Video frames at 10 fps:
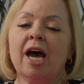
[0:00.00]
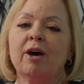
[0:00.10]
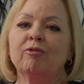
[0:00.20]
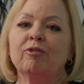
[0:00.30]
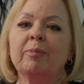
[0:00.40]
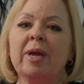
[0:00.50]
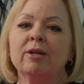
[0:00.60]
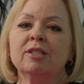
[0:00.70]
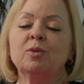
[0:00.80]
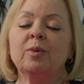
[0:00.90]
for
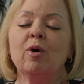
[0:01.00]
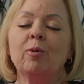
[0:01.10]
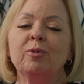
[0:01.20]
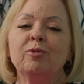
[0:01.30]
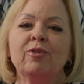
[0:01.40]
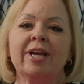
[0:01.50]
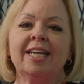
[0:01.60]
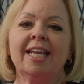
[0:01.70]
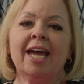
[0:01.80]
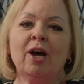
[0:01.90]
parents. We hope you find
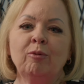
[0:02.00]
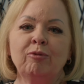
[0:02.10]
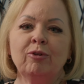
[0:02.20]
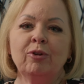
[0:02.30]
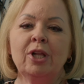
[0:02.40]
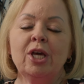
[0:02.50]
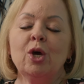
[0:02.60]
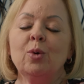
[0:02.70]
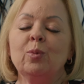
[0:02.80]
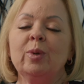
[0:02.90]
it helpful.
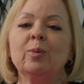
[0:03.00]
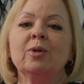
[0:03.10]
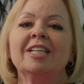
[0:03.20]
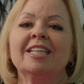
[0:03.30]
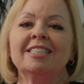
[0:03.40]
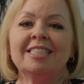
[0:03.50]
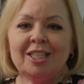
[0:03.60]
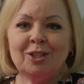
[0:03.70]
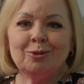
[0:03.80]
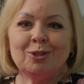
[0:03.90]
We will
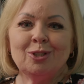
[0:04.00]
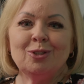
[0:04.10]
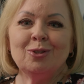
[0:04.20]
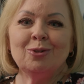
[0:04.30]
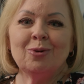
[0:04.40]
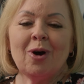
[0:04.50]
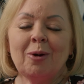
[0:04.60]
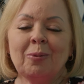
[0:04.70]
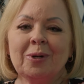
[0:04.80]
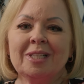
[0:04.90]
continue to do
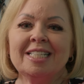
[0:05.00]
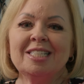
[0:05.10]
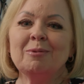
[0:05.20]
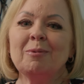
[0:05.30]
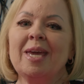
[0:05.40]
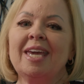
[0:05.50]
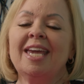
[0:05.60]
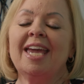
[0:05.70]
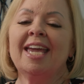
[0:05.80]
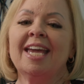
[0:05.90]
our work this
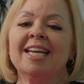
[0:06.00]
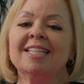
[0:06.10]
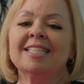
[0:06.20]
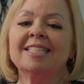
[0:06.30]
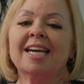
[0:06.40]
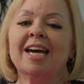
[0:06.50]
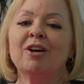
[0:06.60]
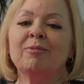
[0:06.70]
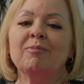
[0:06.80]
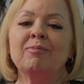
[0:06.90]
way and
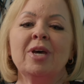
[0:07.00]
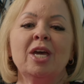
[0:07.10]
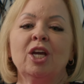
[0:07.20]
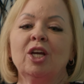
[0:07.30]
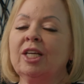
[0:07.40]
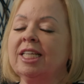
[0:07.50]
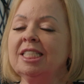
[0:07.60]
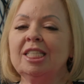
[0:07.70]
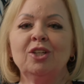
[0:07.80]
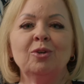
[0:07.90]

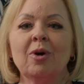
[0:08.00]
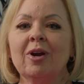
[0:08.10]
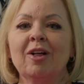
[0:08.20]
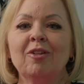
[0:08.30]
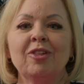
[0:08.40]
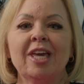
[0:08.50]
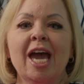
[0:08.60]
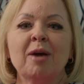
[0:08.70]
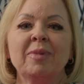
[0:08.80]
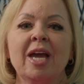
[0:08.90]
continue our Healthy
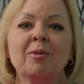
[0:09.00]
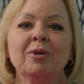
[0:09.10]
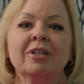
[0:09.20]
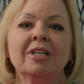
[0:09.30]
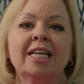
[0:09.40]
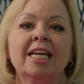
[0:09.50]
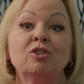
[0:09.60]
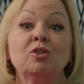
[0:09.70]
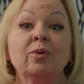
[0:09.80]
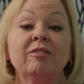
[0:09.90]
Happy Hour
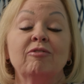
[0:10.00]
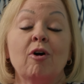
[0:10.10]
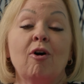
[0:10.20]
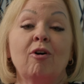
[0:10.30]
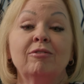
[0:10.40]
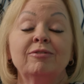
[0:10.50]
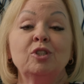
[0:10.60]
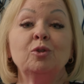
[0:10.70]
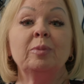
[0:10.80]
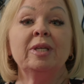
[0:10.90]
to evolve
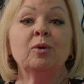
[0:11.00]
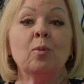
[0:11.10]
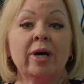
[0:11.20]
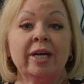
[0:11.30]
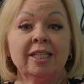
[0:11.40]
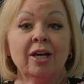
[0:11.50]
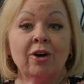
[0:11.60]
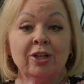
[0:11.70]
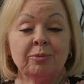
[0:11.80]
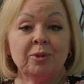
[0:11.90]
to being what our
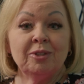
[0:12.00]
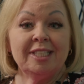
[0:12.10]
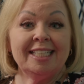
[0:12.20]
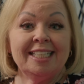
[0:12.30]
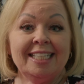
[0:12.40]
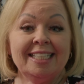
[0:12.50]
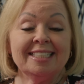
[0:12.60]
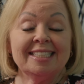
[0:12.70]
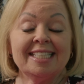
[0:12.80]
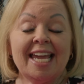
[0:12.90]
community
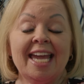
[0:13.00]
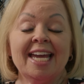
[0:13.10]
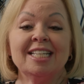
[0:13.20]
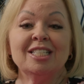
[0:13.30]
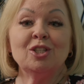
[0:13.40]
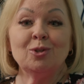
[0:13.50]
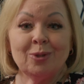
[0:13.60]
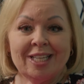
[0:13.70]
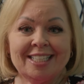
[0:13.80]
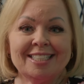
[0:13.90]
needs. And you
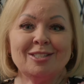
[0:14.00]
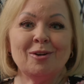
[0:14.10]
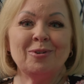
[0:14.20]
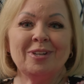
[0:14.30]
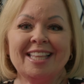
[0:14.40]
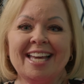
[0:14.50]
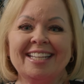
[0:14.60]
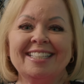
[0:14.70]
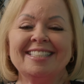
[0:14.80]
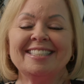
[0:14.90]
let us know what that
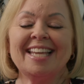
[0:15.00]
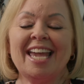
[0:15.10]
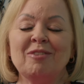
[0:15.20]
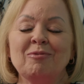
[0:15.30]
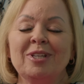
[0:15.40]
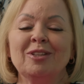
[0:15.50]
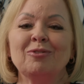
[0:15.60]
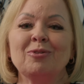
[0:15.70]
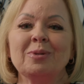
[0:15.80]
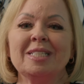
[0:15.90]
is. And we look
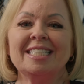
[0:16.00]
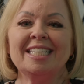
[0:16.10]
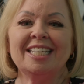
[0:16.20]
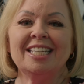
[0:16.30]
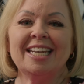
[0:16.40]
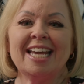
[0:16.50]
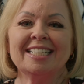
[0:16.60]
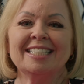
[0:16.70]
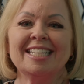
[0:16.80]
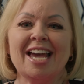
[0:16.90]
forward to seeing you
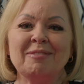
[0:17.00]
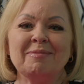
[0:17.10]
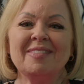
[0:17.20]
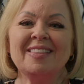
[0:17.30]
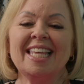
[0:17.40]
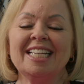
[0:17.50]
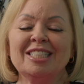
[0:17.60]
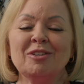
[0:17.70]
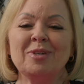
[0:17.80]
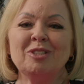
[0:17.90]
next time. Thanks
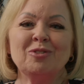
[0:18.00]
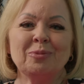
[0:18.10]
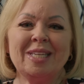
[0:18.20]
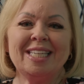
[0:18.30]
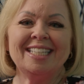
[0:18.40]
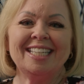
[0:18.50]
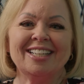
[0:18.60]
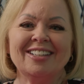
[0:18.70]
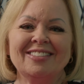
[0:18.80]
so much for being here.